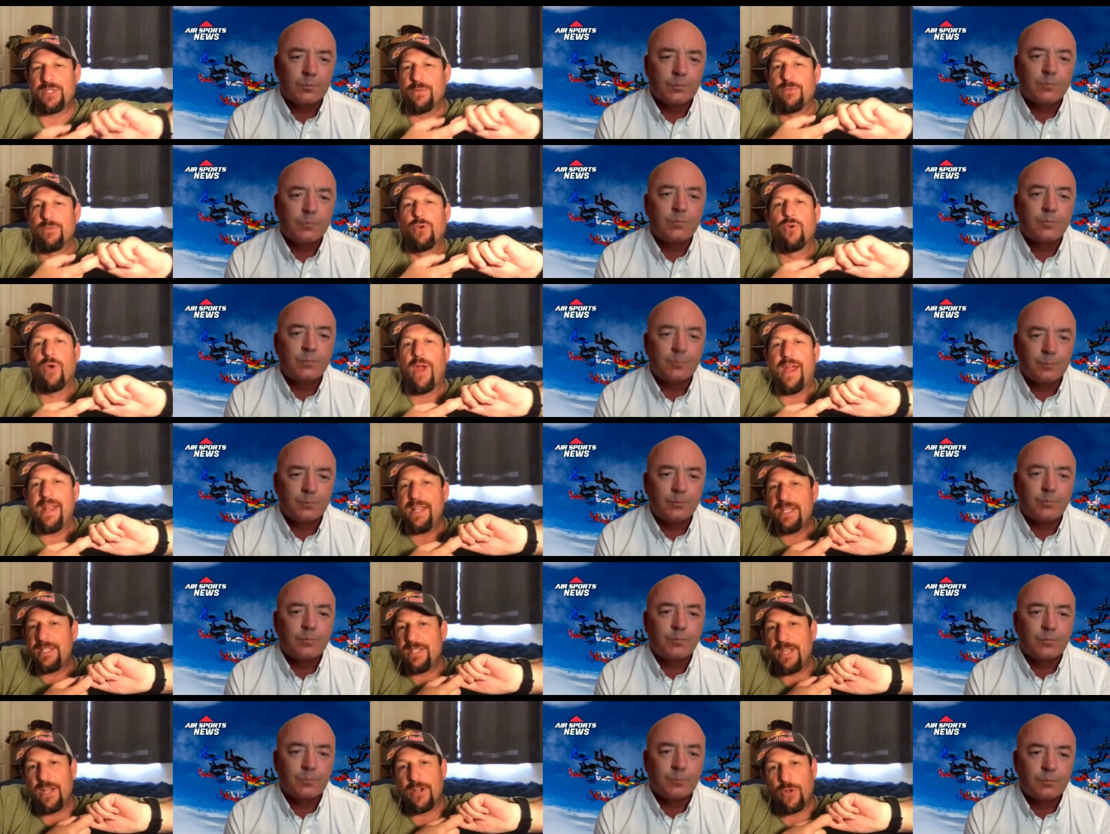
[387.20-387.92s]
Speaker 1: great
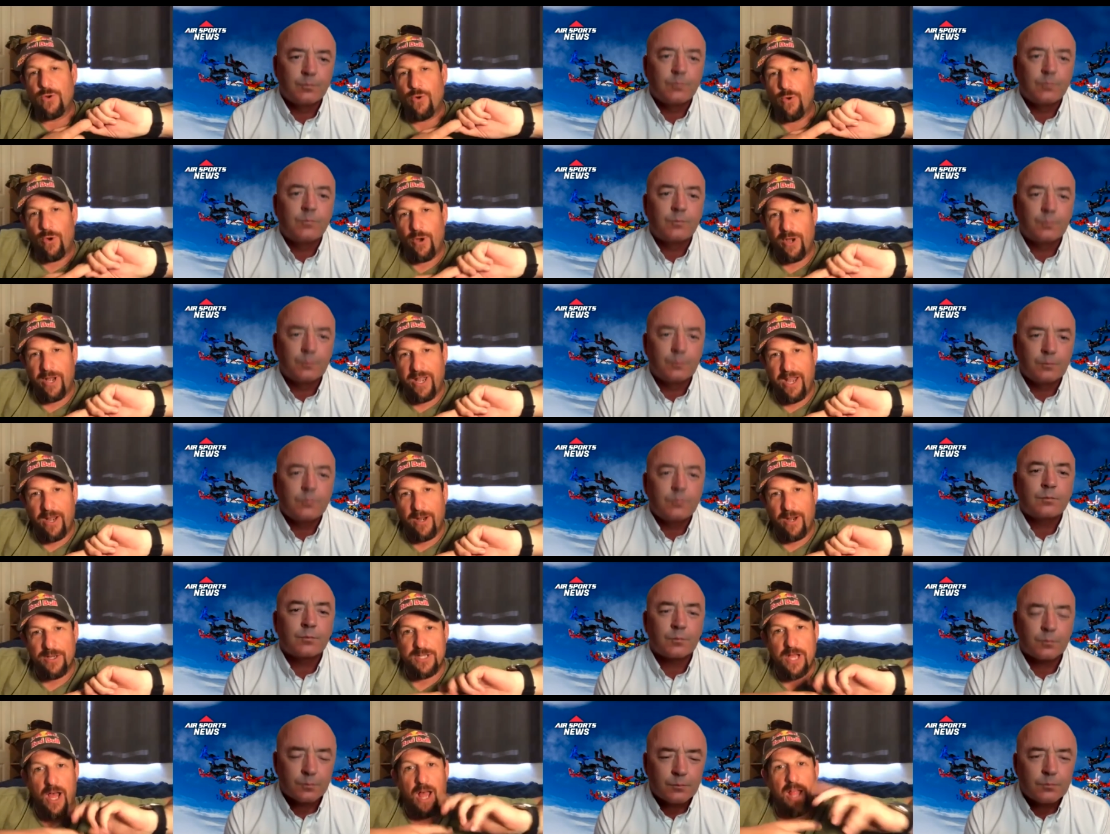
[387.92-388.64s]
stunt
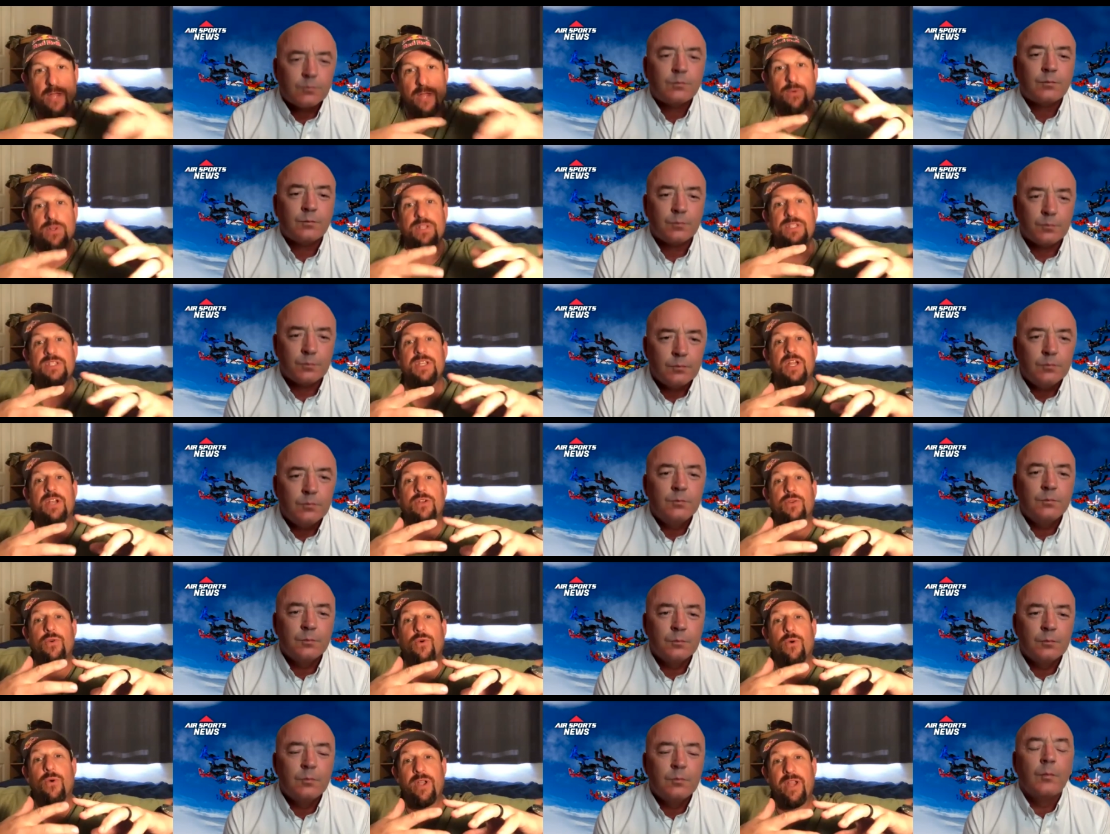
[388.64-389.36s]
coordinators, Hollywood stunt
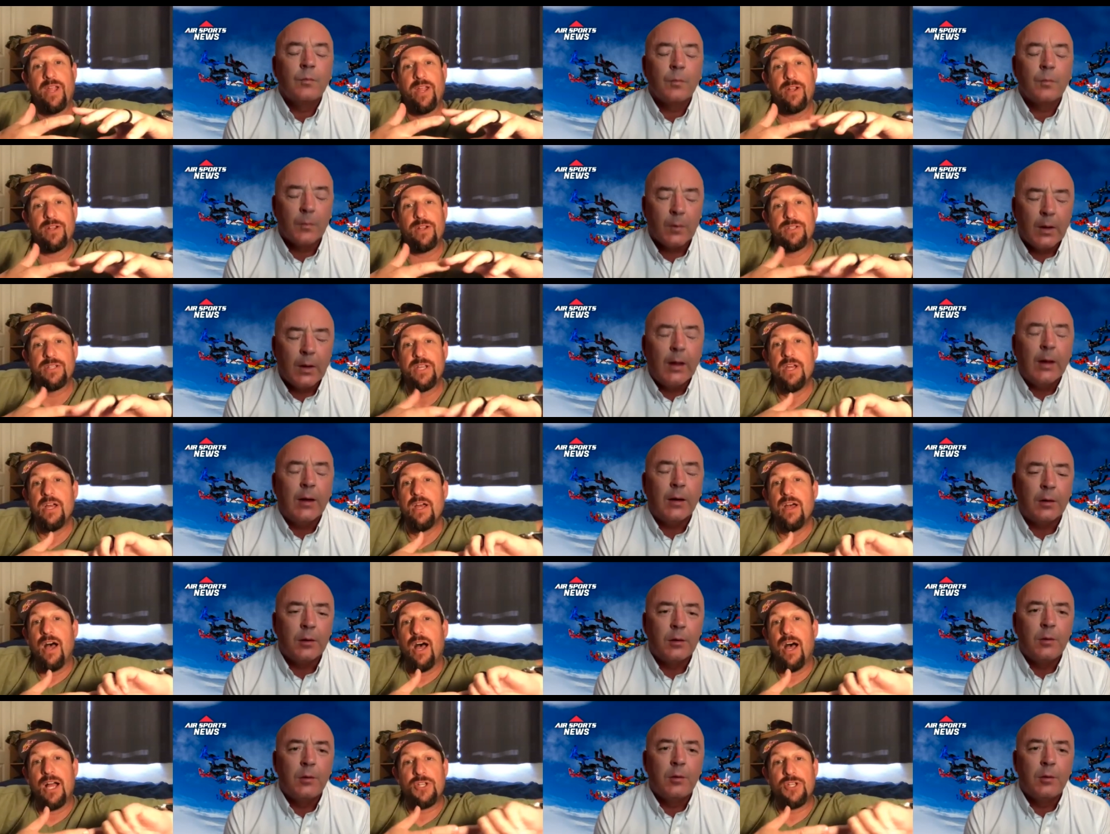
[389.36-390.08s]
coordinators,
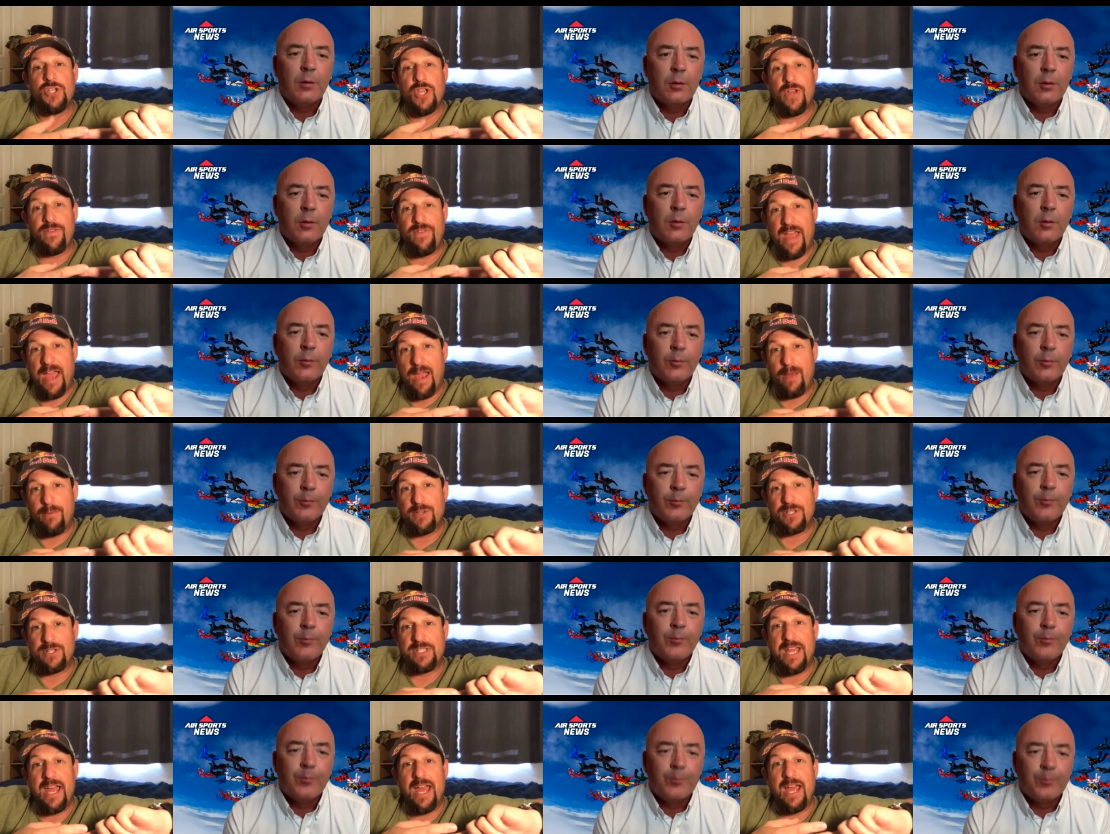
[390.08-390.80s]
uh, Jeff
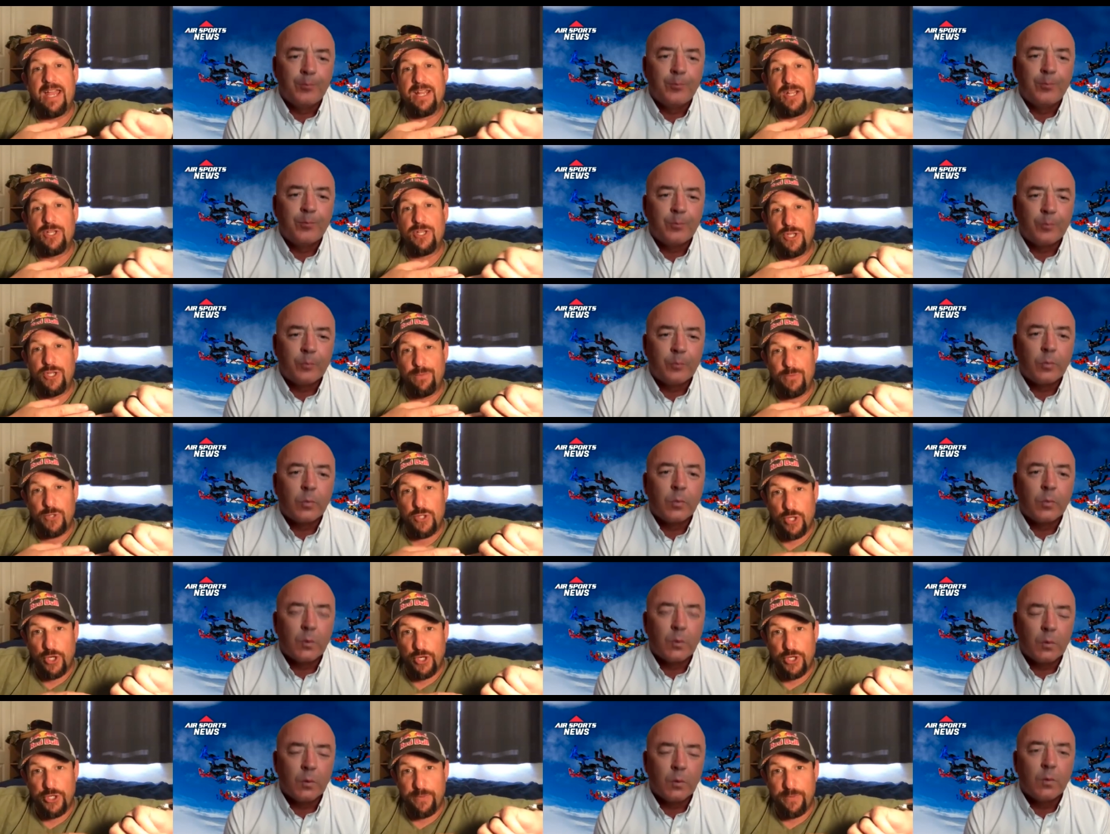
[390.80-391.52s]
Habberstad and Jim
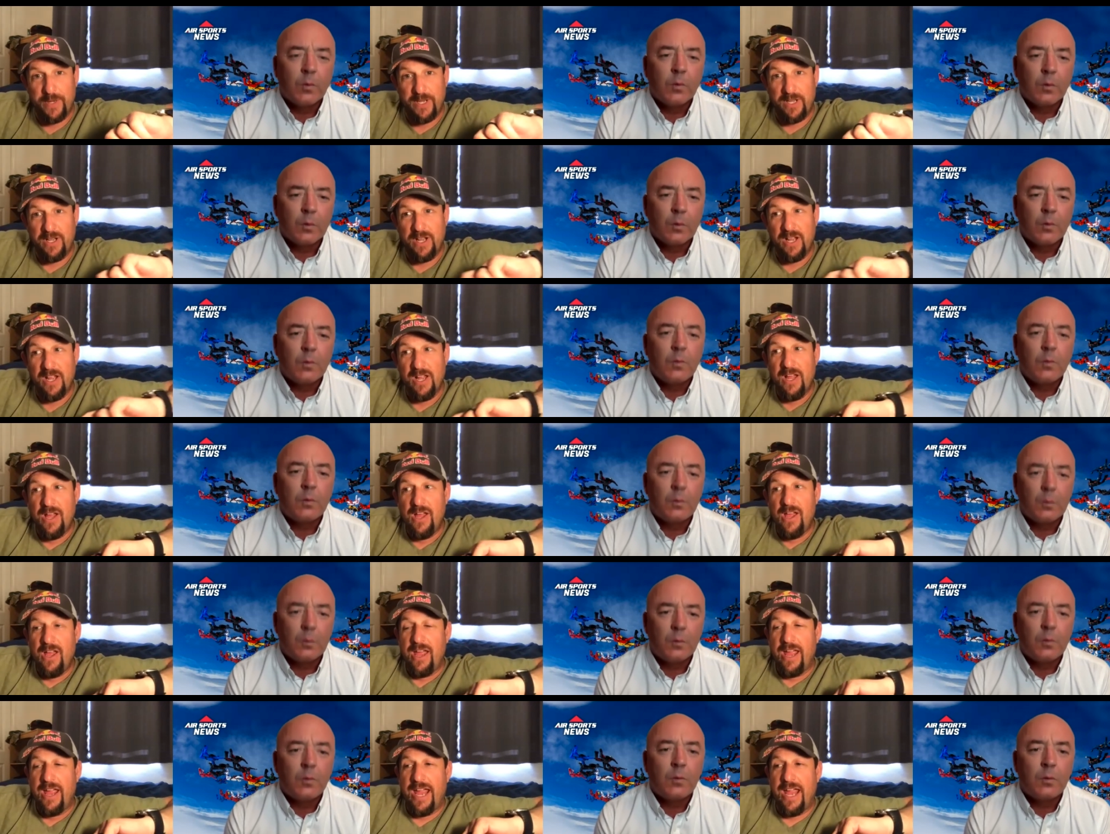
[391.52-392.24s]
Churchman.
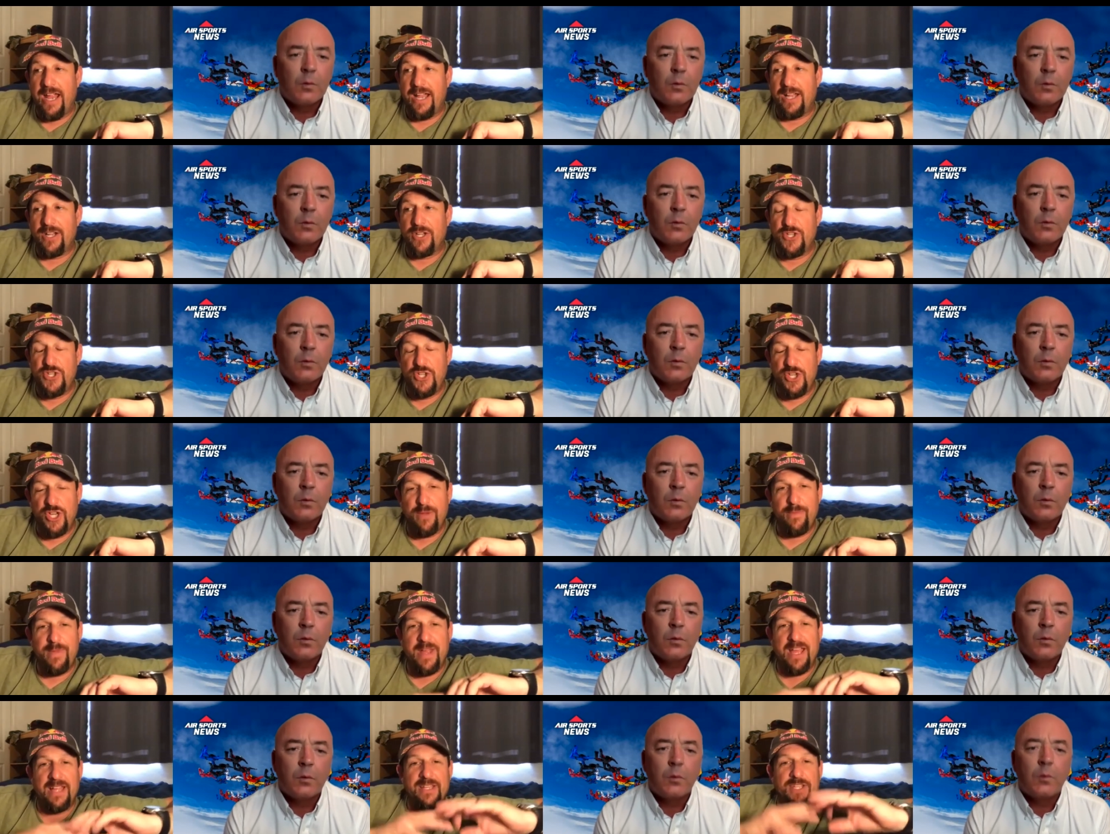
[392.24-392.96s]
And Jim
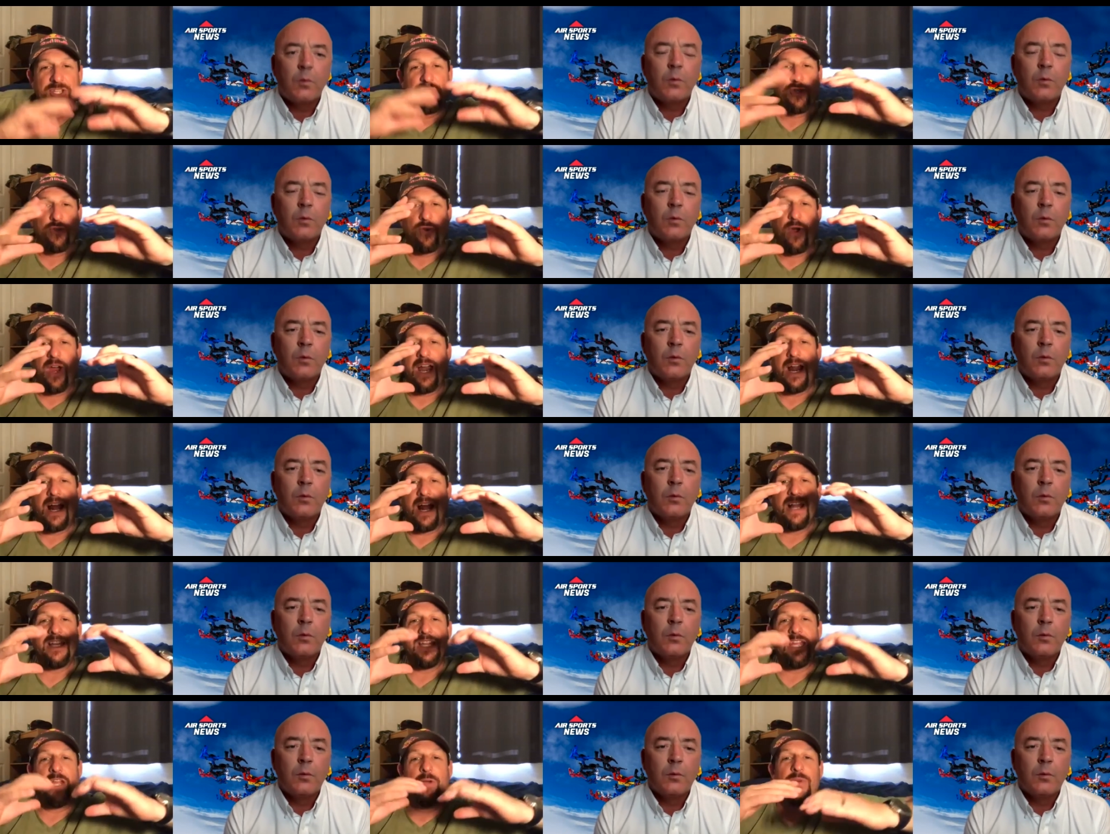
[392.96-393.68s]
had this great
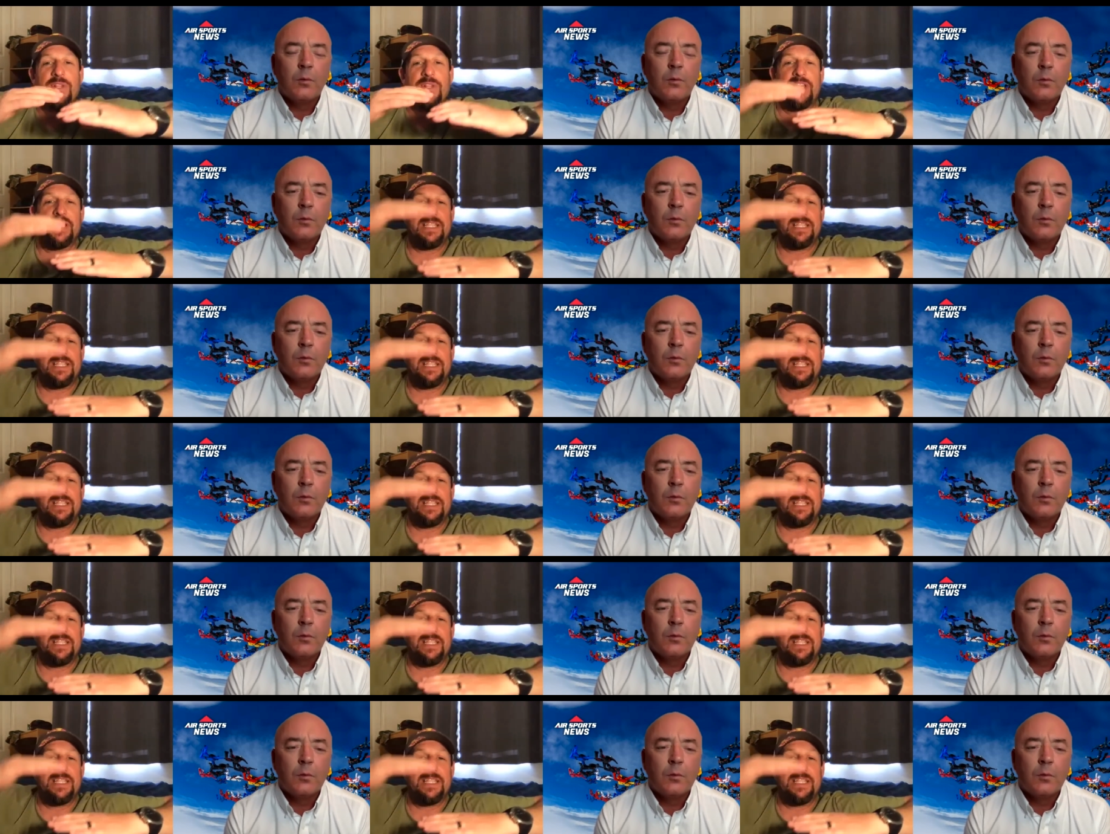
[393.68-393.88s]
idea with this